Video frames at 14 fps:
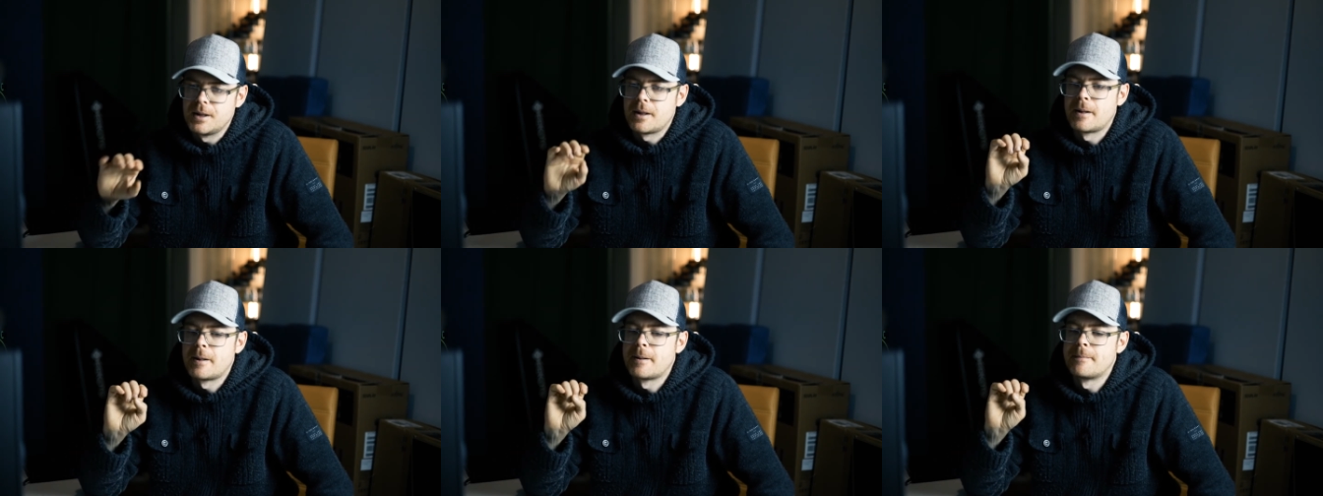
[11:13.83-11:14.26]

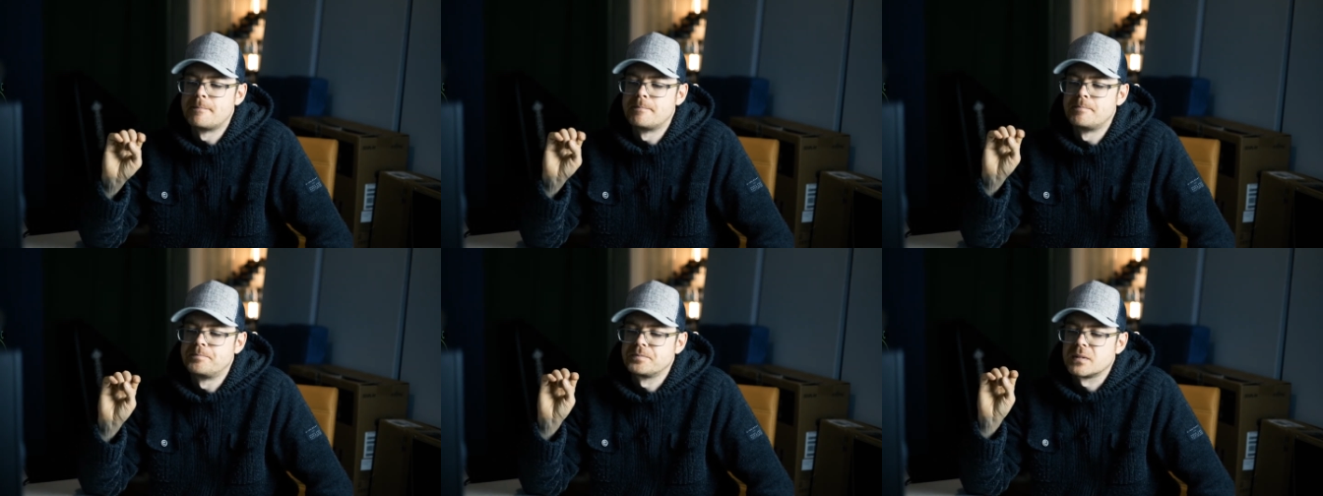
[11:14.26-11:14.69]

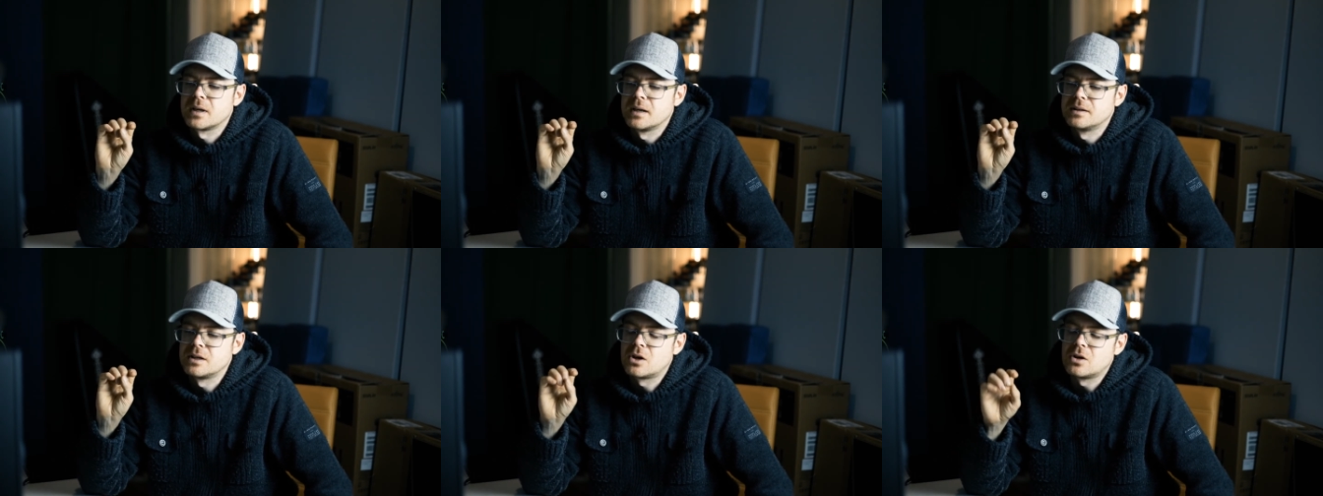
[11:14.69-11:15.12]

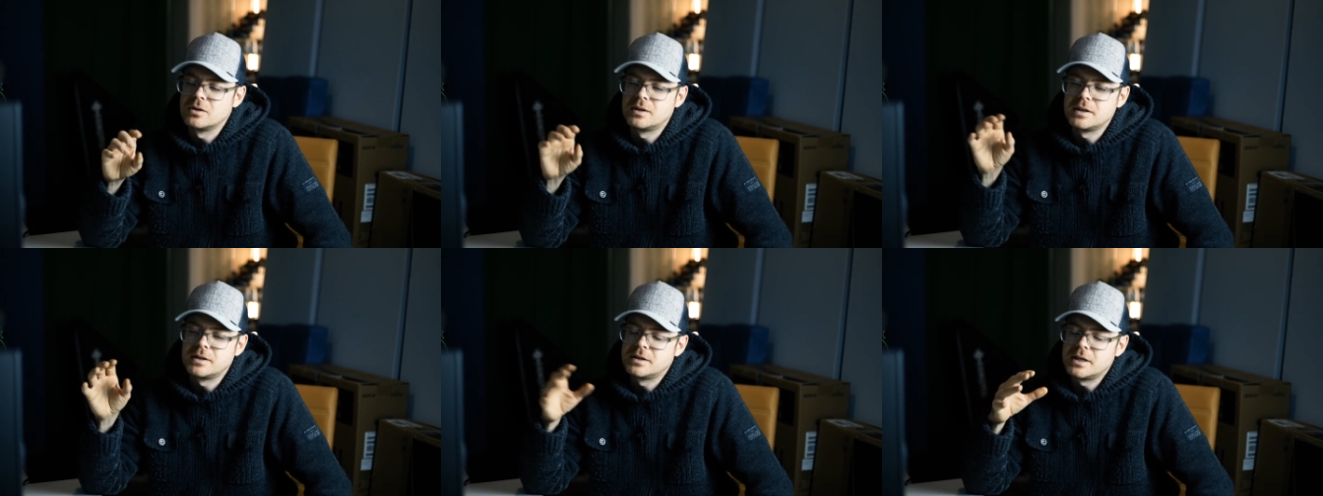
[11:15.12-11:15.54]

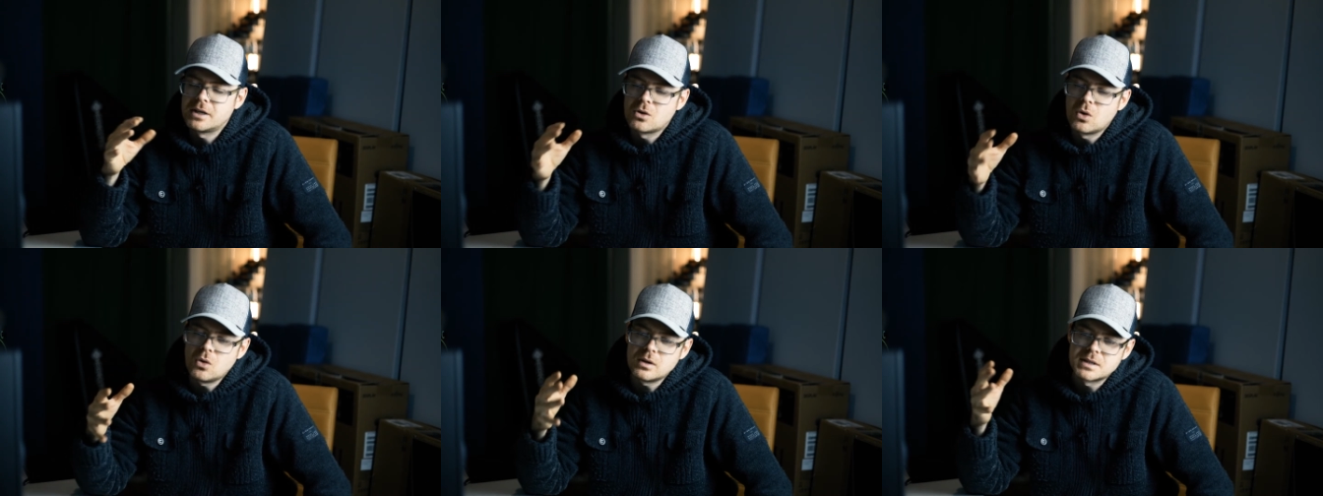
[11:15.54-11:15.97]
The
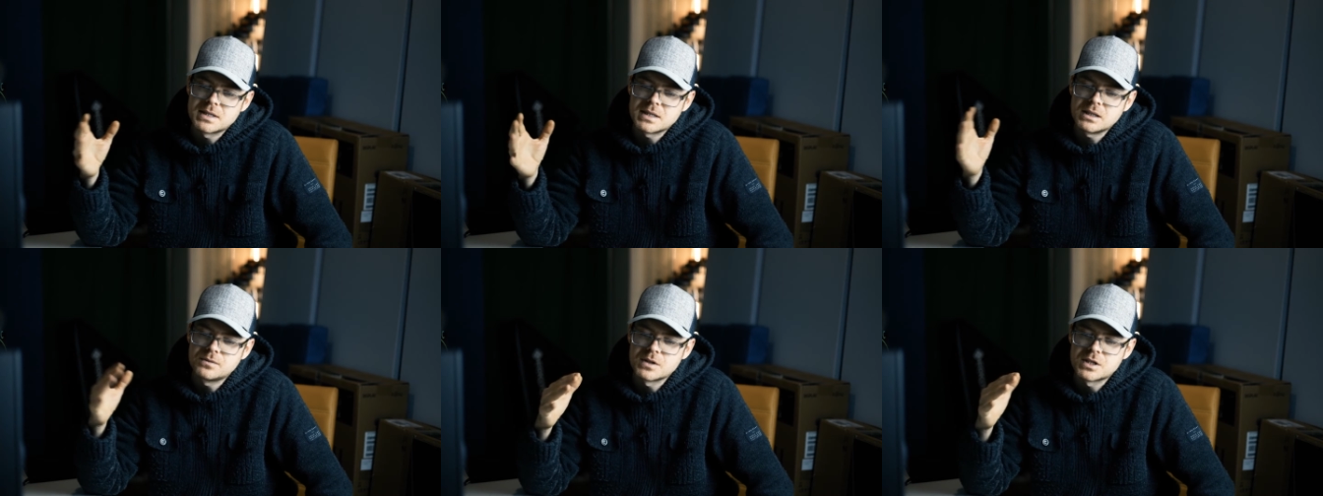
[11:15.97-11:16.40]
accord
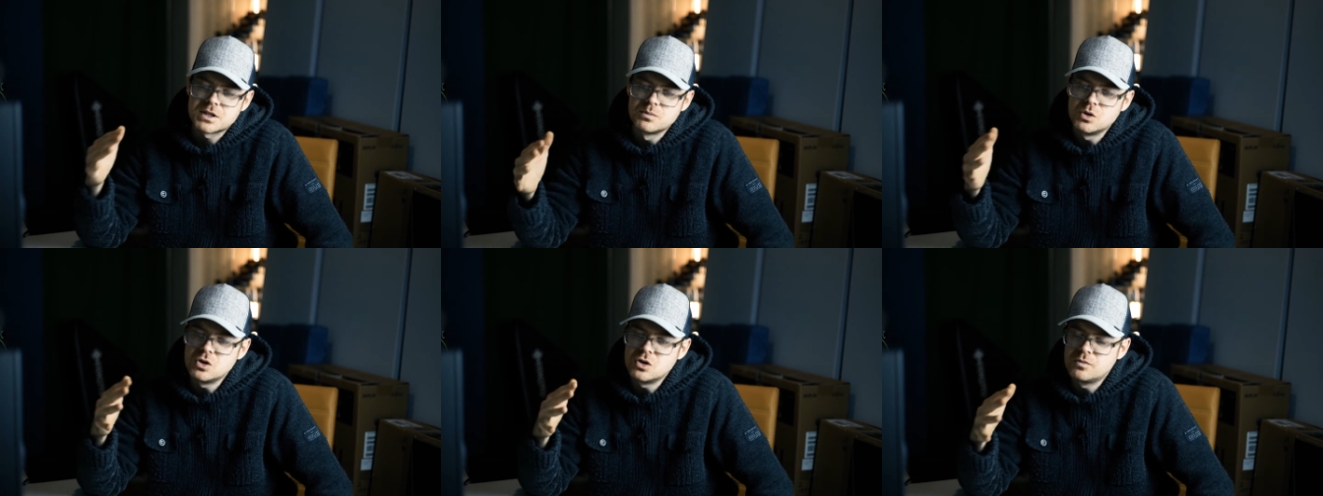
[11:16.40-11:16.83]
itself is
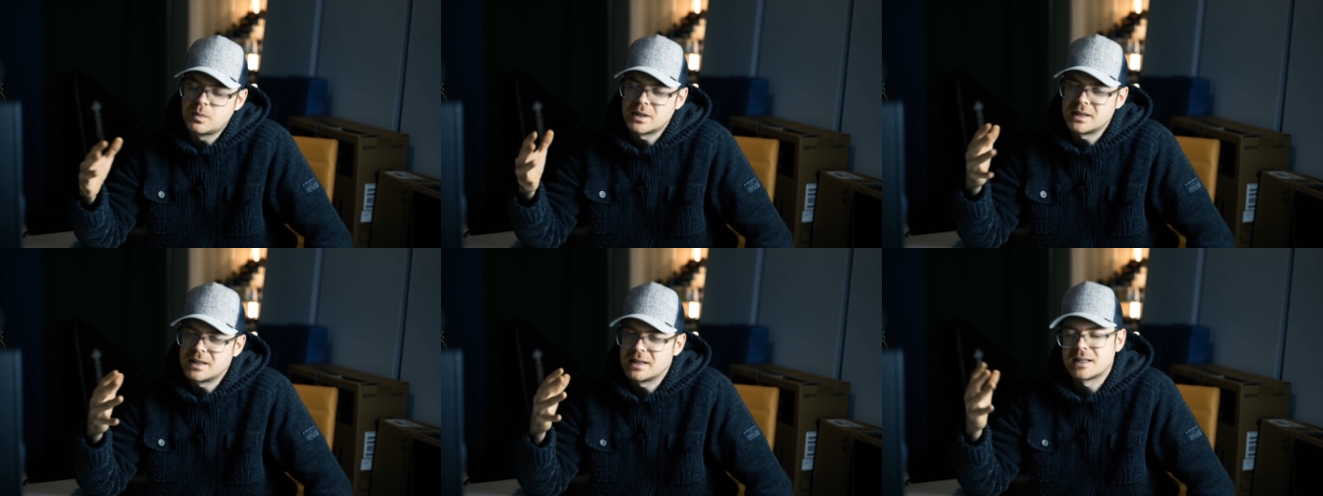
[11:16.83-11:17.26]
smooth,
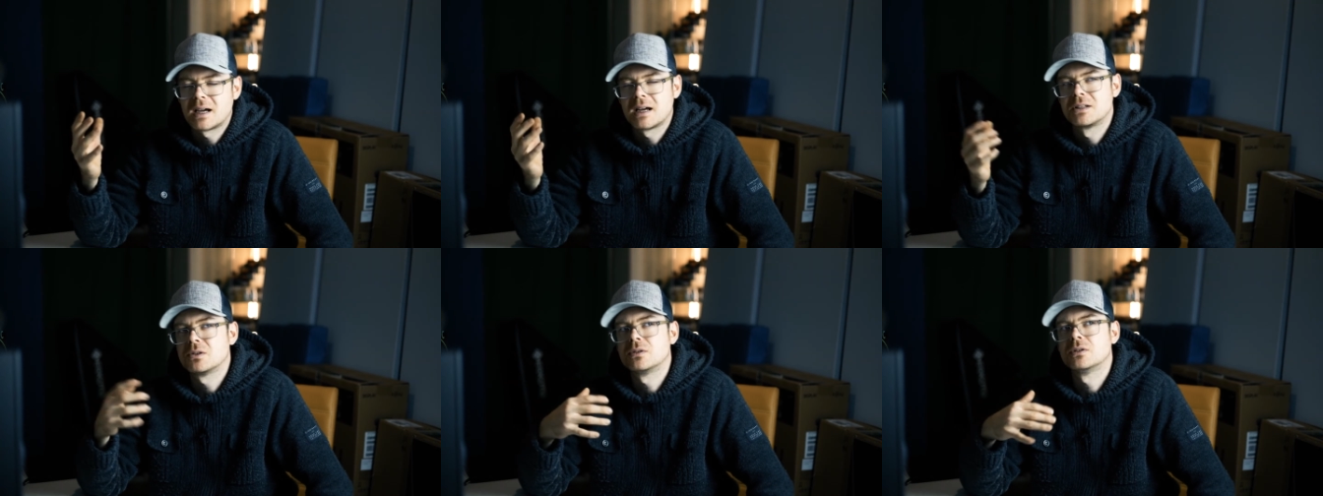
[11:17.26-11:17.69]
but
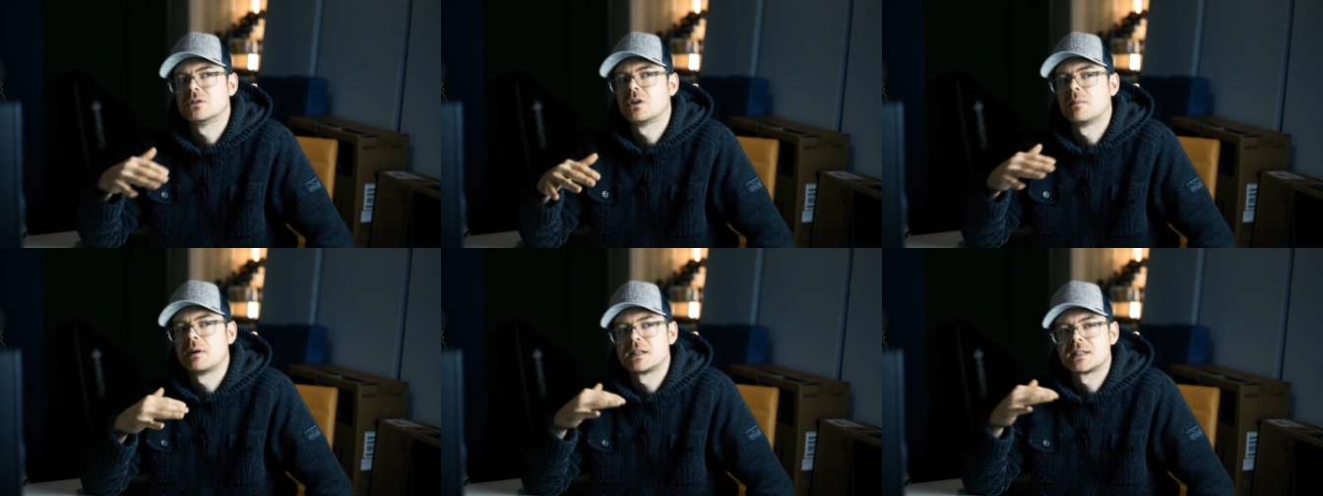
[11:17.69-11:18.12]
I don't know,
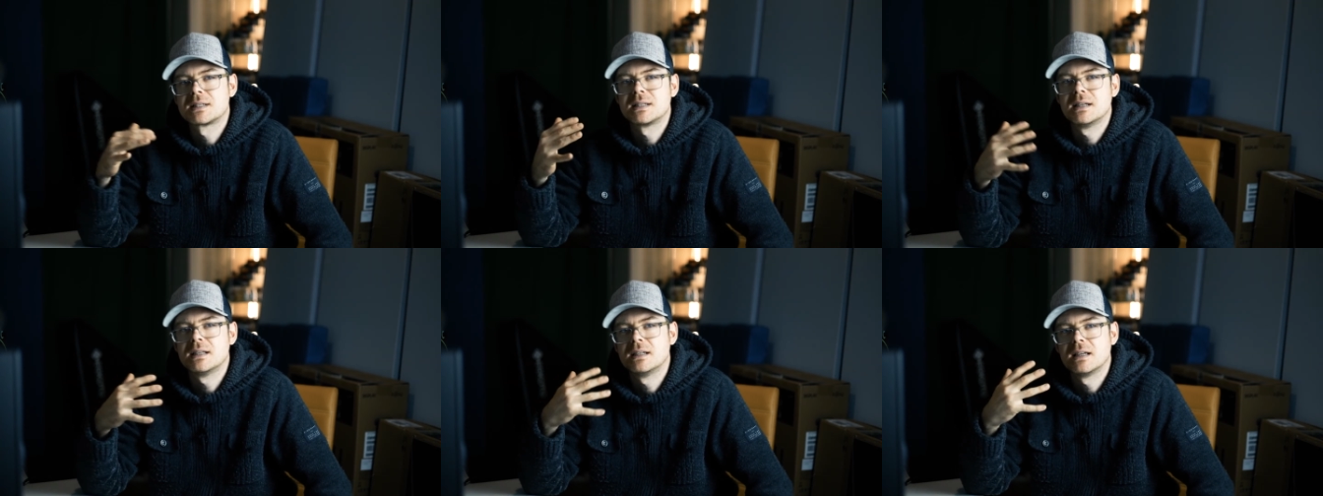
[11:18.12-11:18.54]
on my
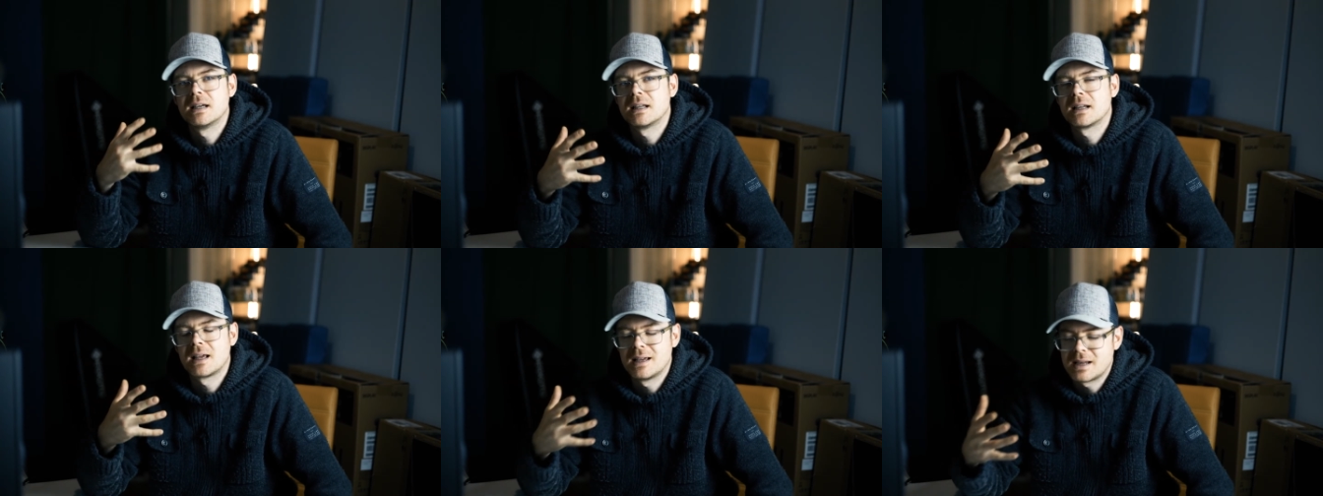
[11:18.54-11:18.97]
skin
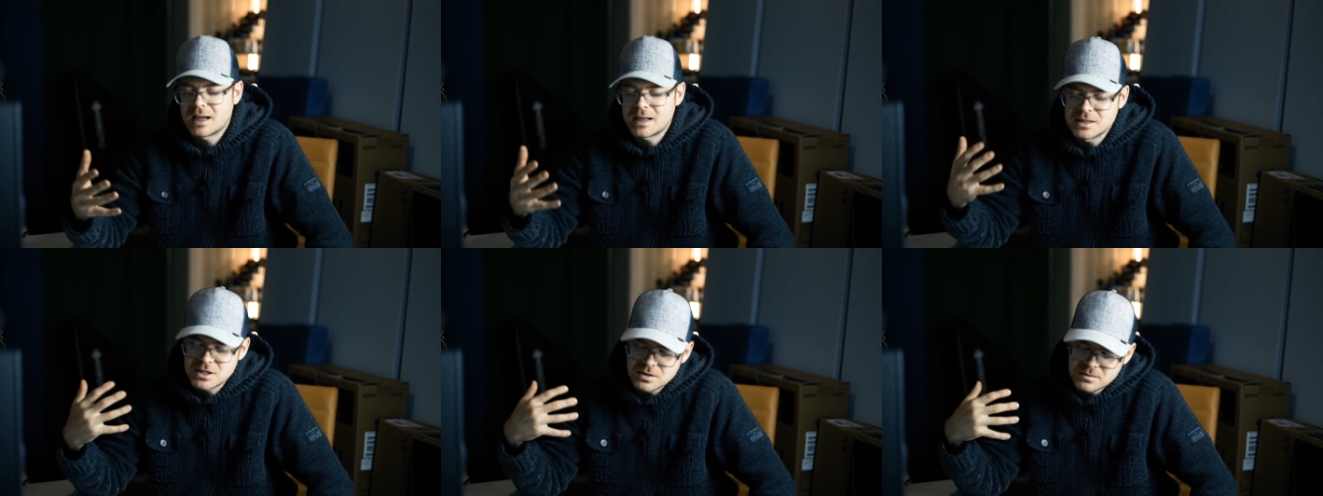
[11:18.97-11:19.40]
it
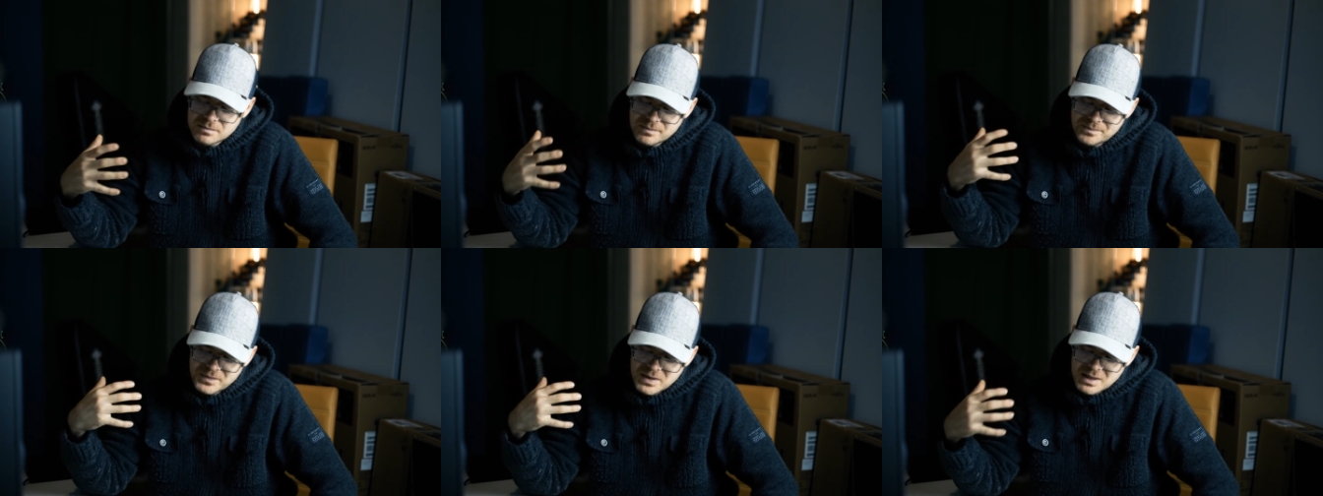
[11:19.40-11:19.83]
had
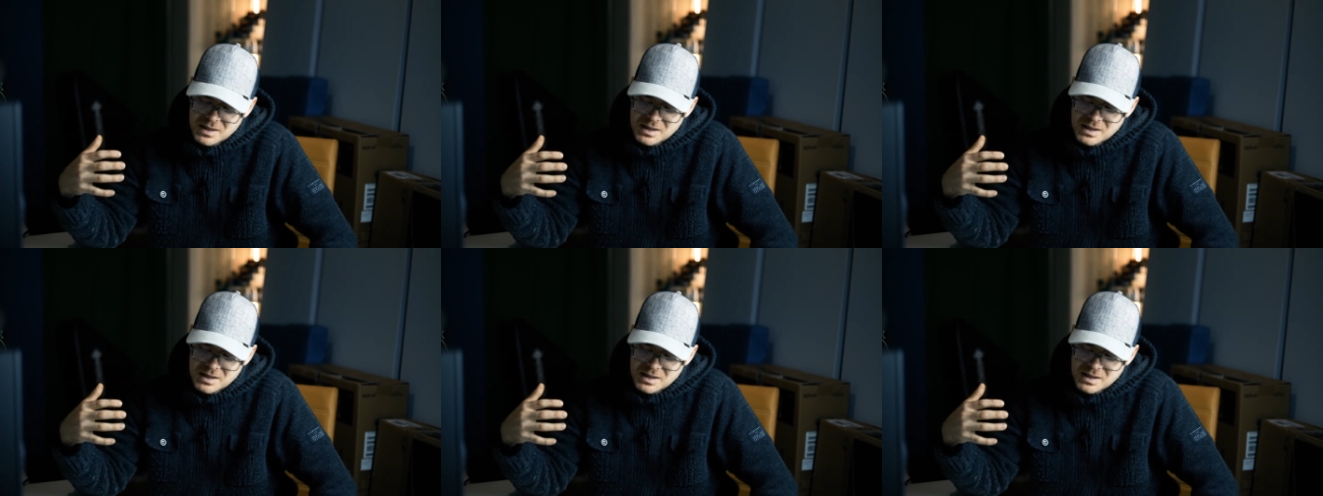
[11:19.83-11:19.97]
some